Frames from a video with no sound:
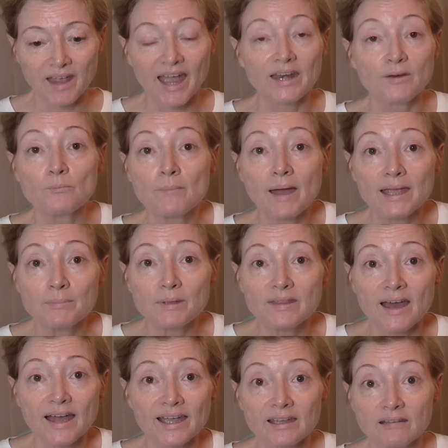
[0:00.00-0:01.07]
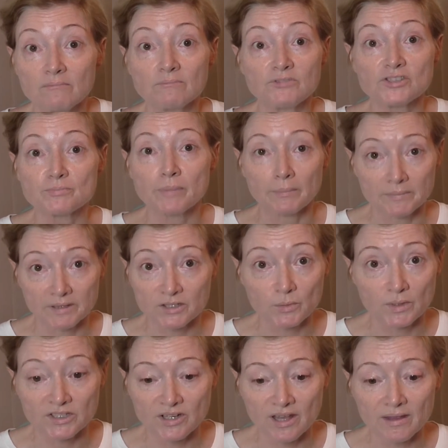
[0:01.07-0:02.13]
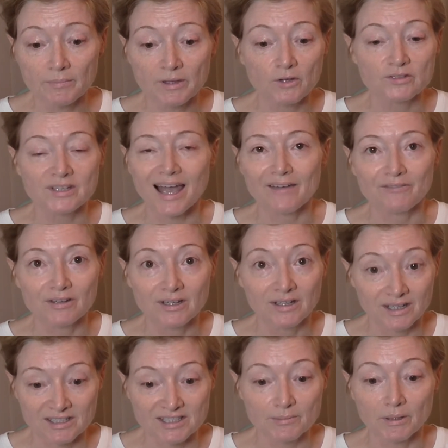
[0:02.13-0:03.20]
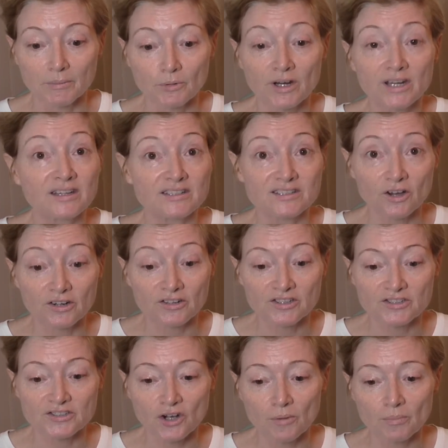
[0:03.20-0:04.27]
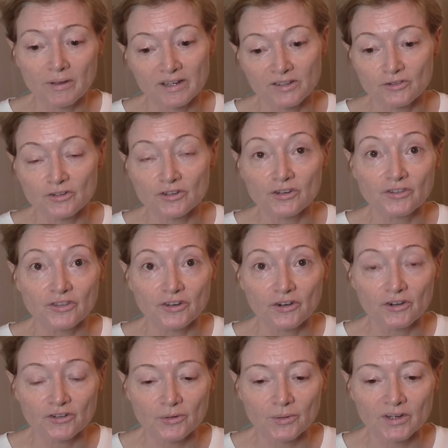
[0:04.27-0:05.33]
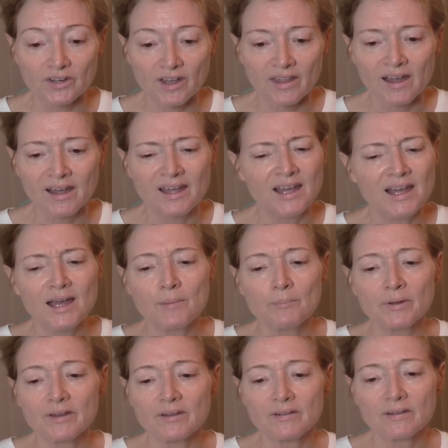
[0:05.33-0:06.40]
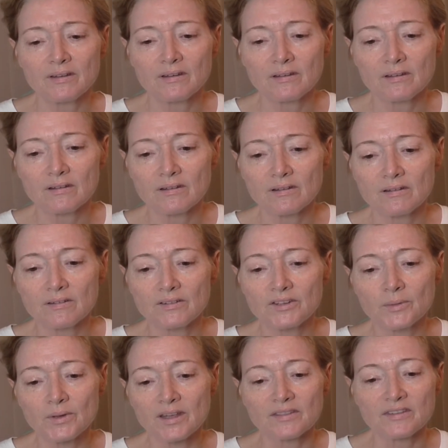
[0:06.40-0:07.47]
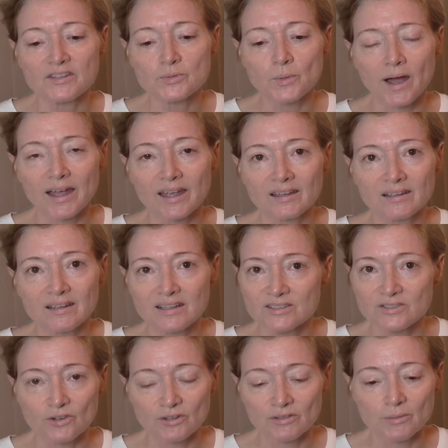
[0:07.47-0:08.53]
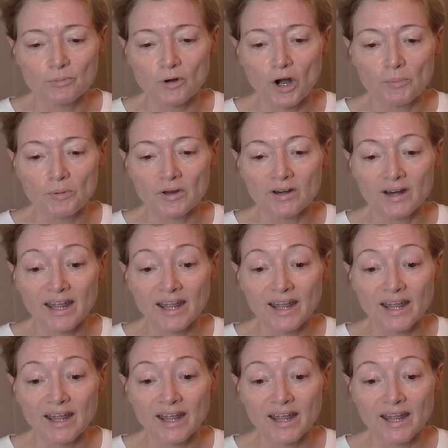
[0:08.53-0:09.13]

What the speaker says: And maybe they just bumped into each other because they have a similar breed and decided to stop and introduce the dogs to each other. But doing it this way is not appropriate.